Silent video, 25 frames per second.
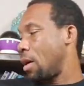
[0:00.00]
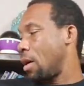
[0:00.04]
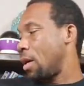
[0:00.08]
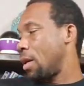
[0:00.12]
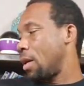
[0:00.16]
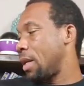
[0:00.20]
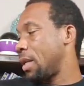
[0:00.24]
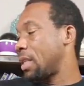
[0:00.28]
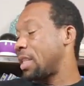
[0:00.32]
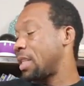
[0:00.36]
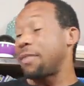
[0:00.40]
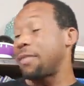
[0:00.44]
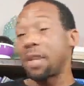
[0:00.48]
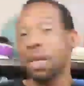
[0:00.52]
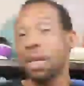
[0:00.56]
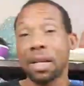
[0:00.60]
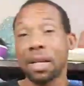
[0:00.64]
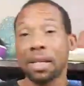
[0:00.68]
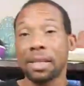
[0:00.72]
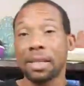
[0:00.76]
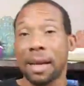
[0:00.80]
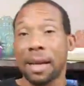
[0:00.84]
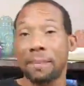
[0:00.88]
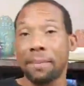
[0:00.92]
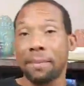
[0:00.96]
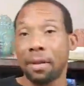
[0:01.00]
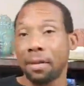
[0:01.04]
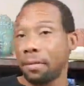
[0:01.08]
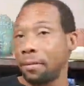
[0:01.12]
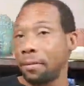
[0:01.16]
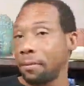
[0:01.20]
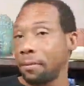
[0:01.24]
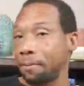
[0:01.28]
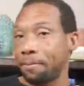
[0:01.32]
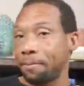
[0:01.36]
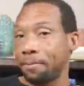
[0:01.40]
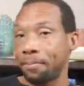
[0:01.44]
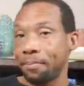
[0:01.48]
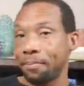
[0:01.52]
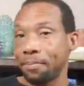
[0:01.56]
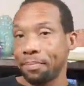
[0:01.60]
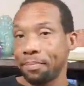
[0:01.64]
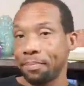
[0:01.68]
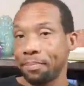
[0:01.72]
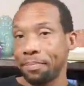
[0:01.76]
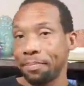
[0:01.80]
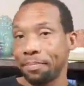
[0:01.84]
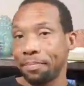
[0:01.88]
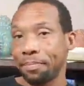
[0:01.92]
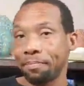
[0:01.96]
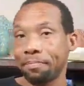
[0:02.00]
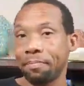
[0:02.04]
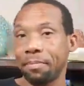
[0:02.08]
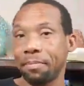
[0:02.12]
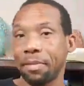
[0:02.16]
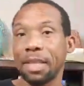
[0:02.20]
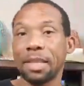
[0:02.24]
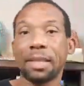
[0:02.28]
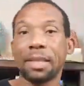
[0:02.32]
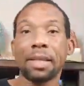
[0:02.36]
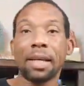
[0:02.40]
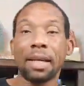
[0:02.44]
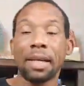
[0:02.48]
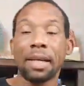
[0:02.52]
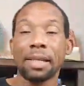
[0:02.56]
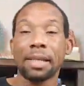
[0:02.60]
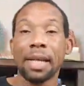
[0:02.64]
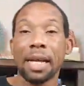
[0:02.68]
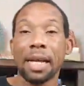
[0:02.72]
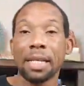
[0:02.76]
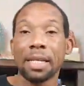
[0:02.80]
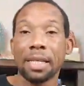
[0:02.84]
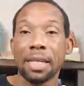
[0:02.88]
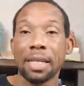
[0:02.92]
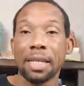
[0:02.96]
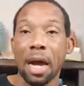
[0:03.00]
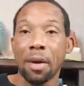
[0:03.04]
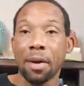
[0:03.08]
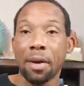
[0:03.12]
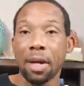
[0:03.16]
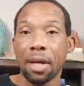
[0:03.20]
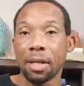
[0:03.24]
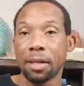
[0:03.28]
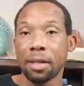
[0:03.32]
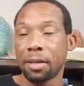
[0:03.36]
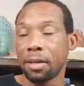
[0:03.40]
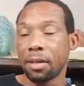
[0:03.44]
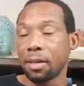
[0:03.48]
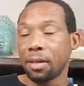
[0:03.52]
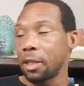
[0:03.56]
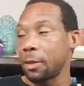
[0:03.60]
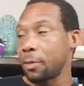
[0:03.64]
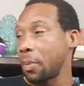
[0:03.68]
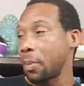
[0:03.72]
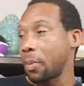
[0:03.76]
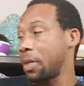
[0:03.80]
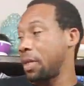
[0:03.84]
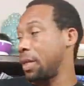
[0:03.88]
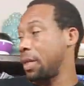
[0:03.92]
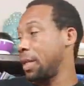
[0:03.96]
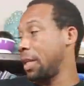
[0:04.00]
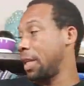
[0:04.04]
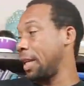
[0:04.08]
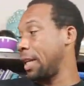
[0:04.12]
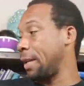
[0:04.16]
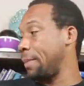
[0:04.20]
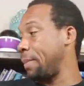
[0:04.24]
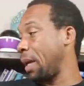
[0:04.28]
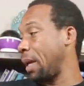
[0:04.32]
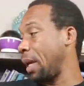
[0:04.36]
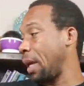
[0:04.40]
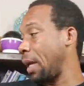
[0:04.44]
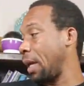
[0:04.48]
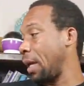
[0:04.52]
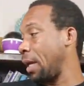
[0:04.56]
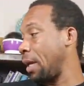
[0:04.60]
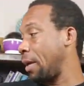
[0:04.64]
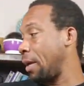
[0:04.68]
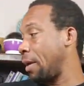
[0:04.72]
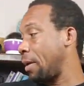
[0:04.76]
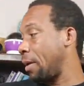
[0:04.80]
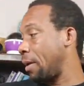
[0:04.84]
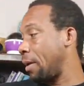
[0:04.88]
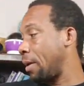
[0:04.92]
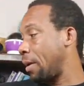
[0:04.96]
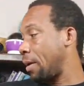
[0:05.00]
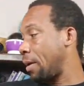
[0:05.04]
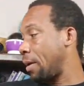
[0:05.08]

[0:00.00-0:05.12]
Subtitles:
Let's give another example. The sun in Sagittarius. This person can be,